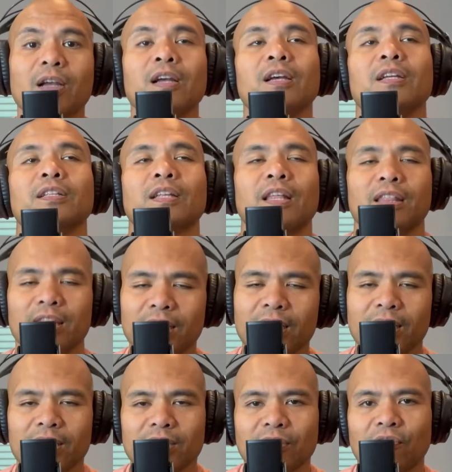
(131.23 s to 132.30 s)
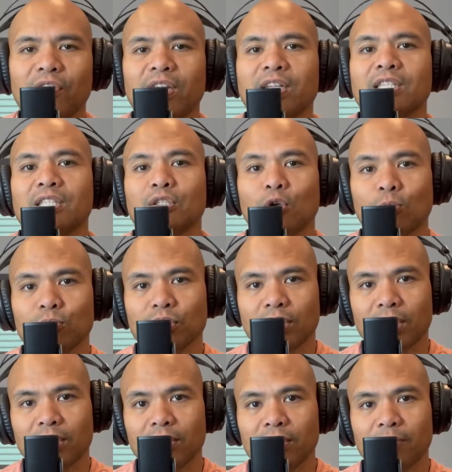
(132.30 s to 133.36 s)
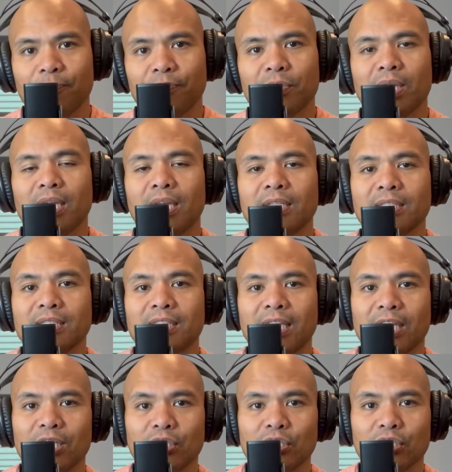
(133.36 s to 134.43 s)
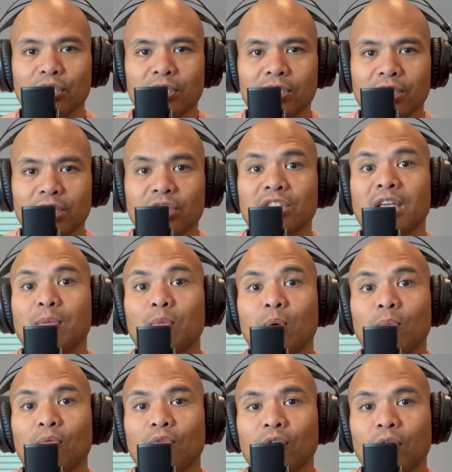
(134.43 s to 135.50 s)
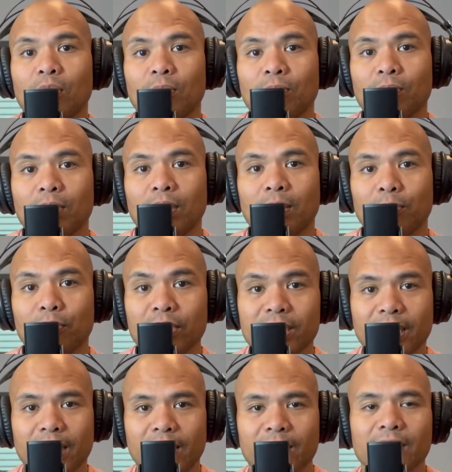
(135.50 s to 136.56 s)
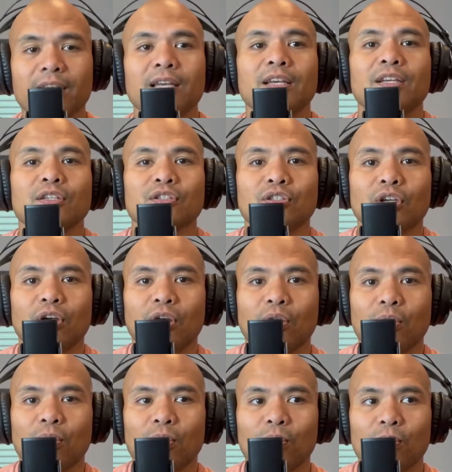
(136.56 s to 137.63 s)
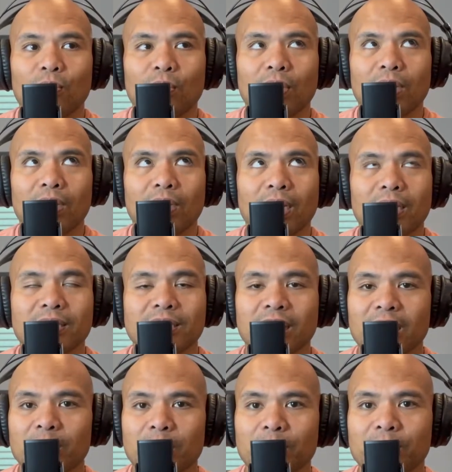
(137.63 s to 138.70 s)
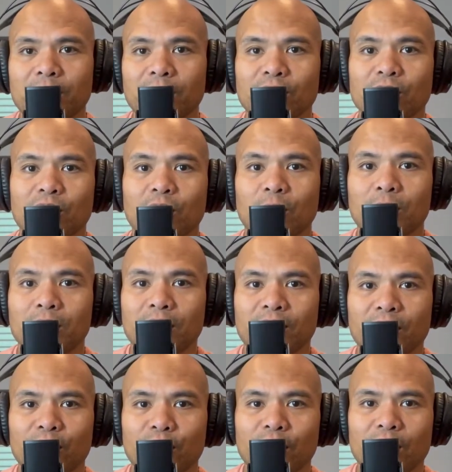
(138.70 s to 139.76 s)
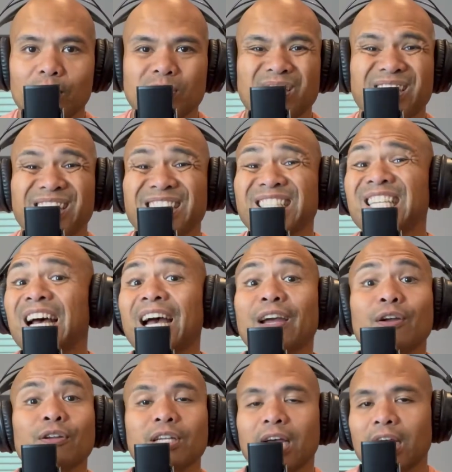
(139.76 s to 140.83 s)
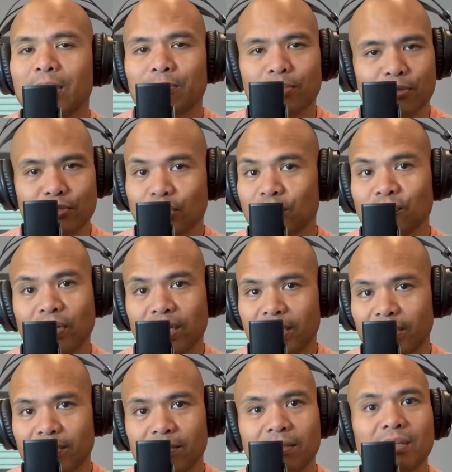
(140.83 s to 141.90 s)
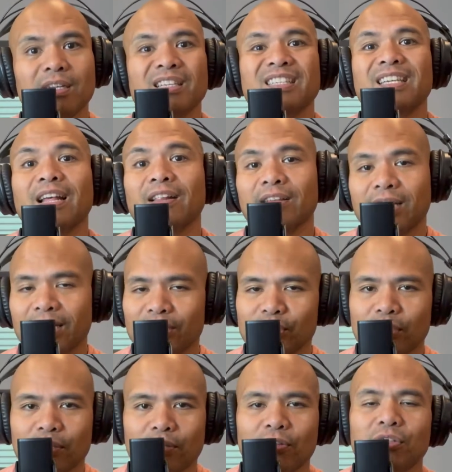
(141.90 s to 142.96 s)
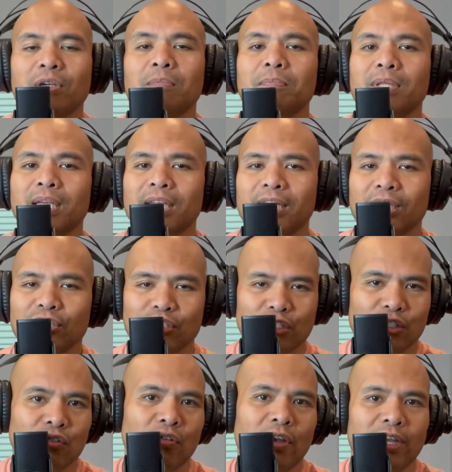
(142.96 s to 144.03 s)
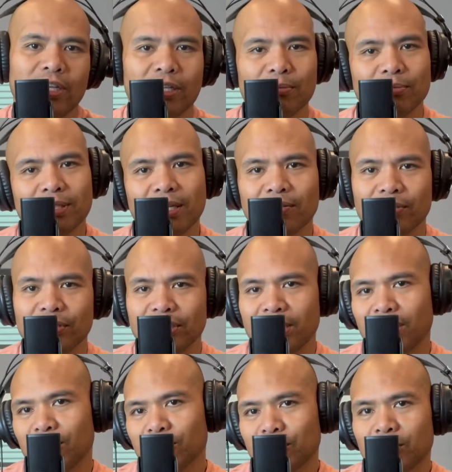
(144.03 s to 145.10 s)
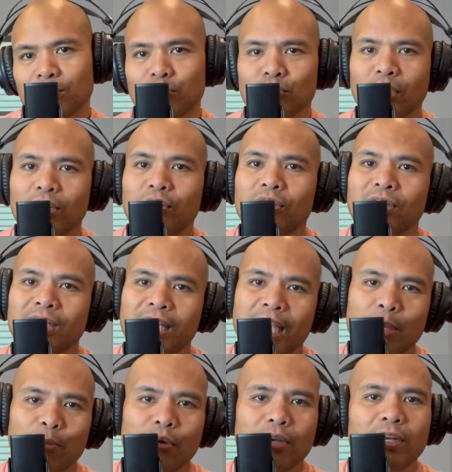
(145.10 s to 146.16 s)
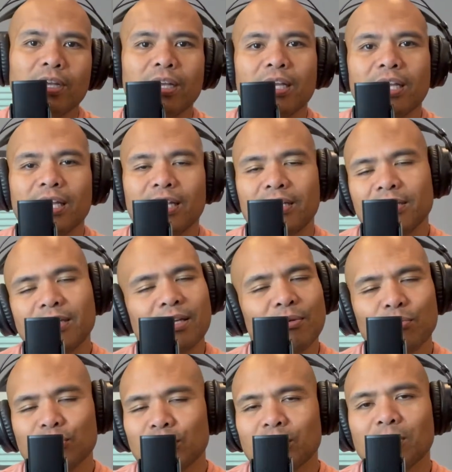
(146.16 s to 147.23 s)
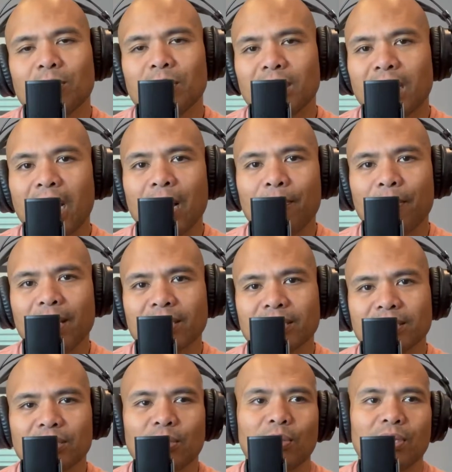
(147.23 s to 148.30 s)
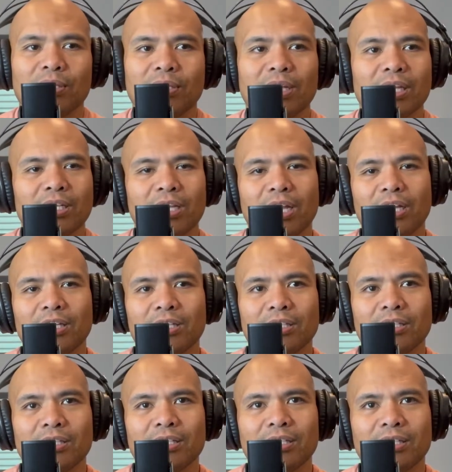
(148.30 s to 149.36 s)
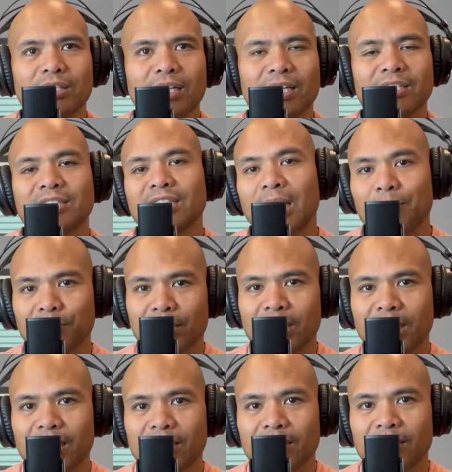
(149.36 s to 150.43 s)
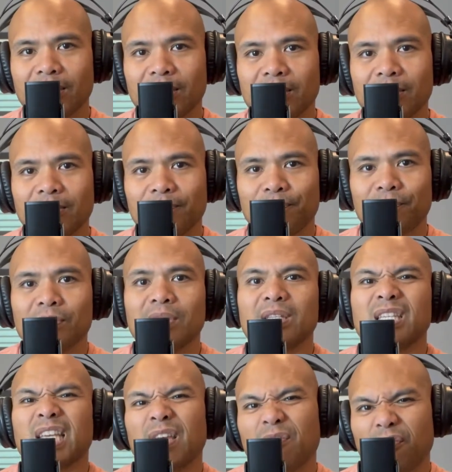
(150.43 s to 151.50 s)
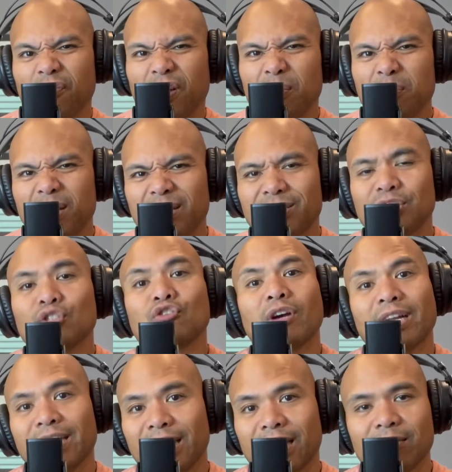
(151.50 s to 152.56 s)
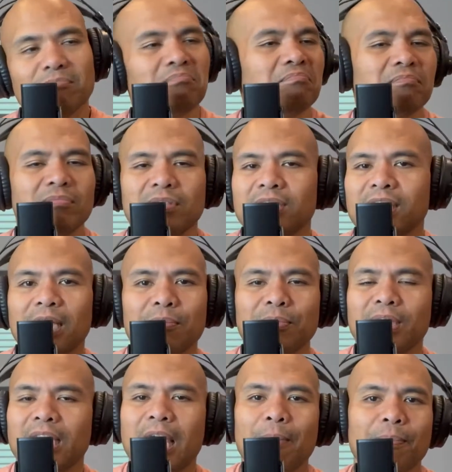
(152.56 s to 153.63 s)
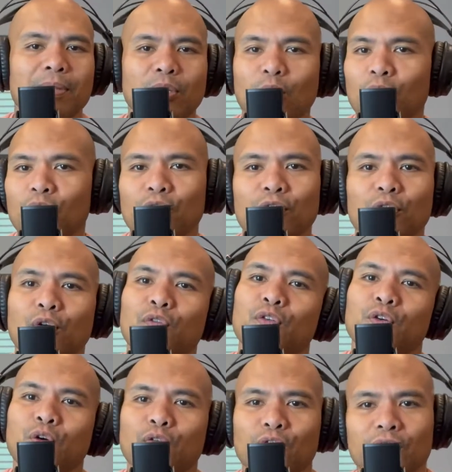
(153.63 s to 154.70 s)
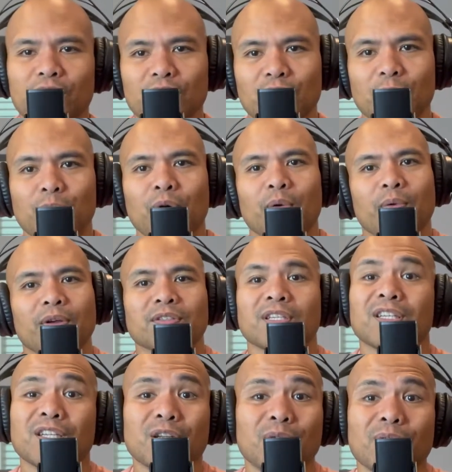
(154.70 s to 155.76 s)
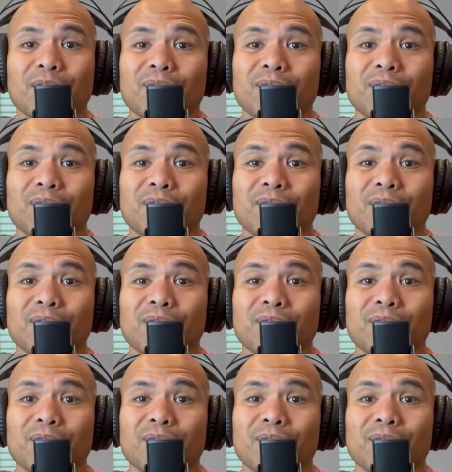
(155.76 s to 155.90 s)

The thing is, Phoenix is homesick and Sage just came home from uh, pre-K. So I sent them upstairs to go play video games, and the entire time they're just fighting, yelling at each other, complaining. She's crying, comes down the stairs, comes try to look in the camera. It it was just a big hot mess. So I I I, I stopped the take, gave it five minutes, tried again. Same thing happened over and over and over again to the point where I was like, you know what,